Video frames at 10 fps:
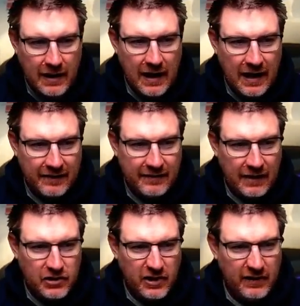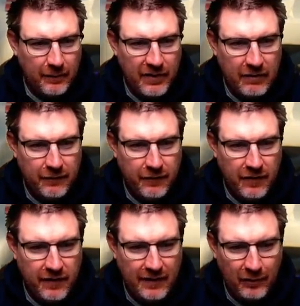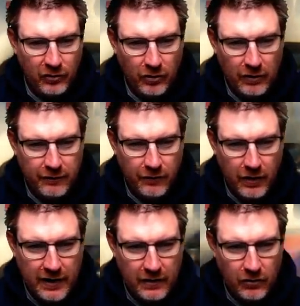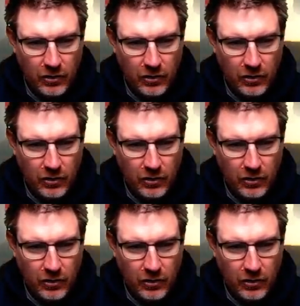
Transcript: Sargeant is up there in 5th. He's absolutely fine.